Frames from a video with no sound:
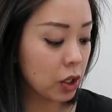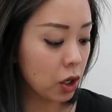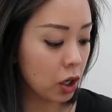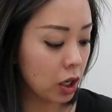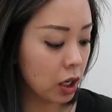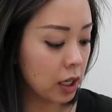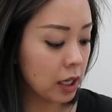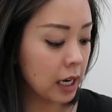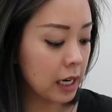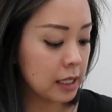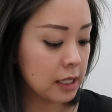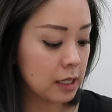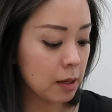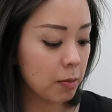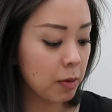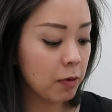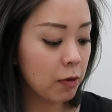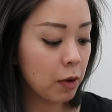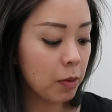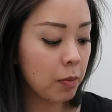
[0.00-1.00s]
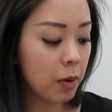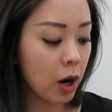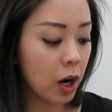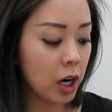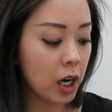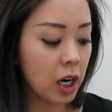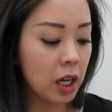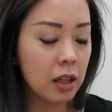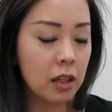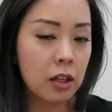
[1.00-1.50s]
good, and some of them
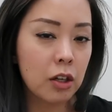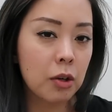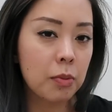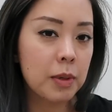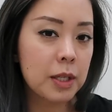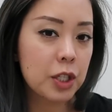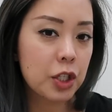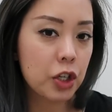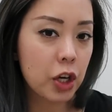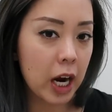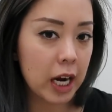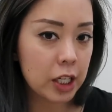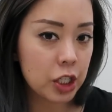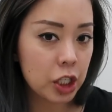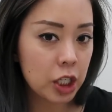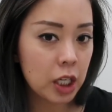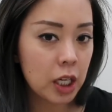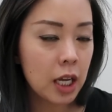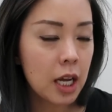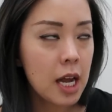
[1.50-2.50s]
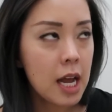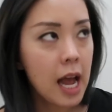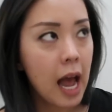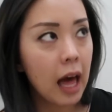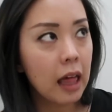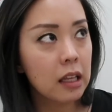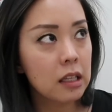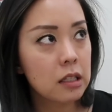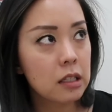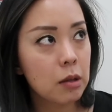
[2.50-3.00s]
are a little bit scratchy,
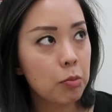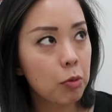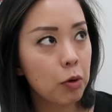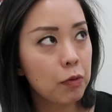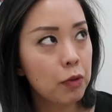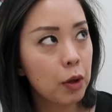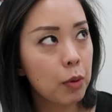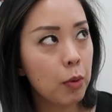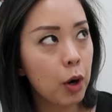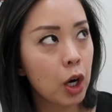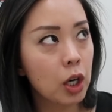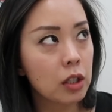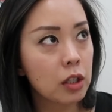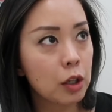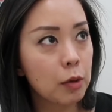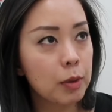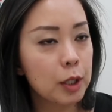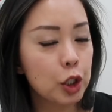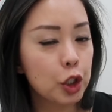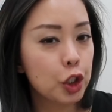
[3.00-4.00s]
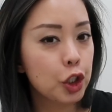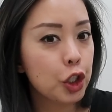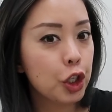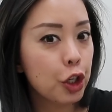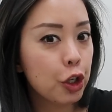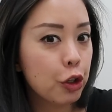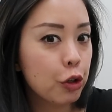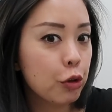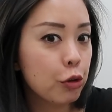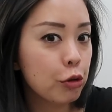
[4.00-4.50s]
and then some of them are a little bit
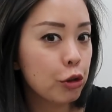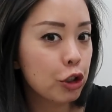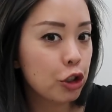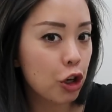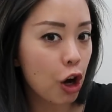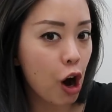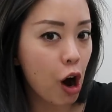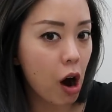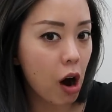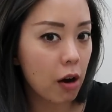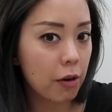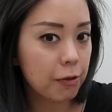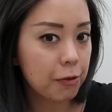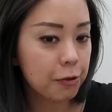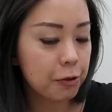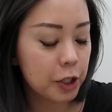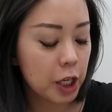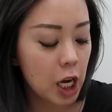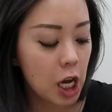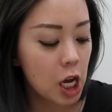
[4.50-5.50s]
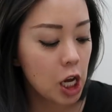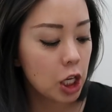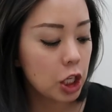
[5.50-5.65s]
too soft.